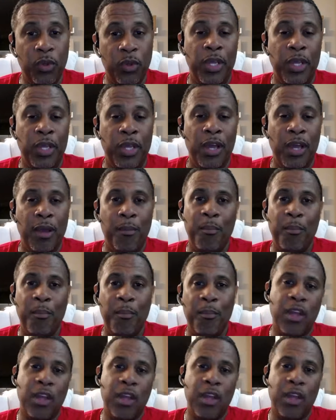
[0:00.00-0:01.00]
but the
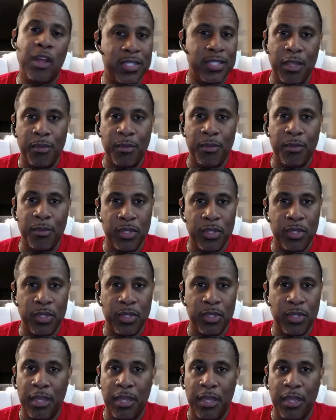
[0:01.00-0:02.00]
concepts are the
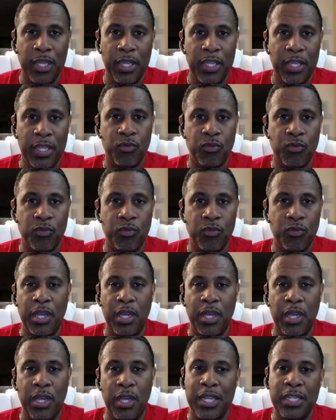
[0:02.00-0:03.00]
same. It's really
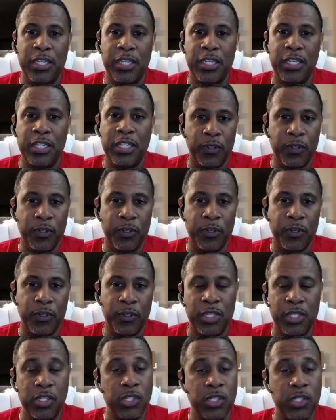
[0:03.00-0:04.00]
not that difficult.
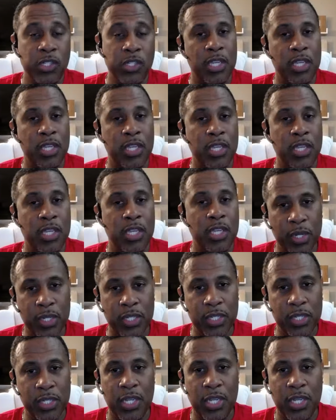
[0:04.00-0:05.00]
It just takes some
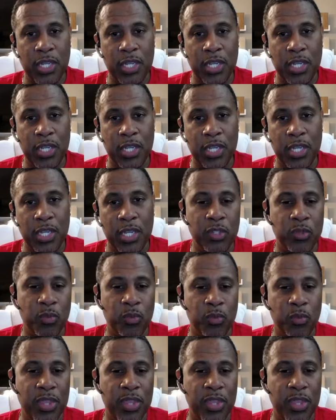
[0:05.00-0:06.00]
organization and skills
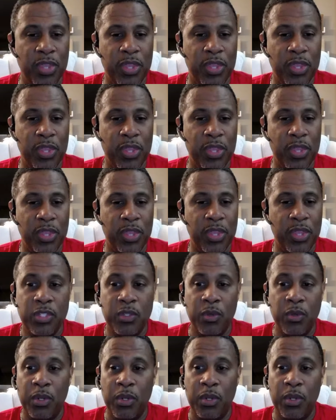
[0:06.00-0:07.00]
with that.
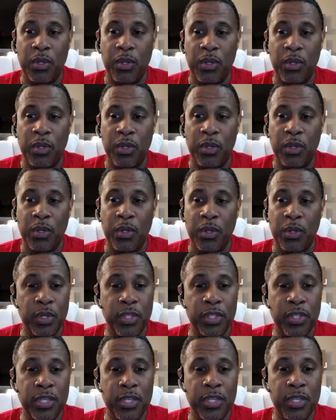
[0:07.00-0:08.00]
So anyways, I hope you enjoyed
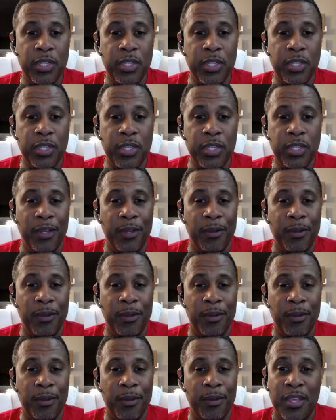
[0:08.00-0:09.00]
this,
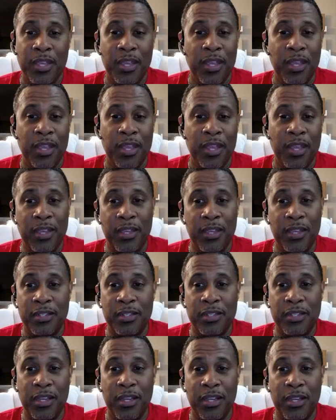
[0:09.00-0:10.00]
and
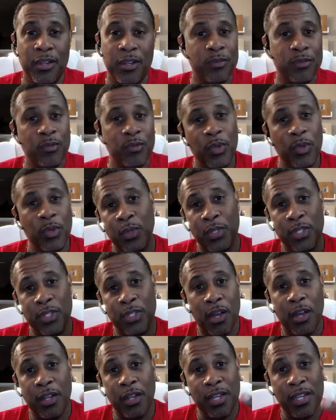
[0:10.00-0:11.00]
we will
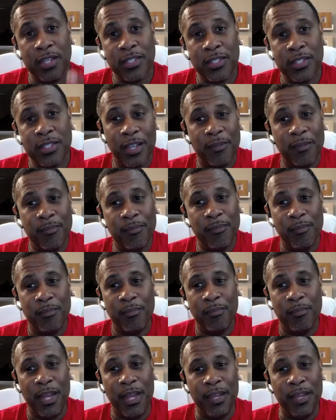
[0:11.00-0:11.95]
talk next time. Bye.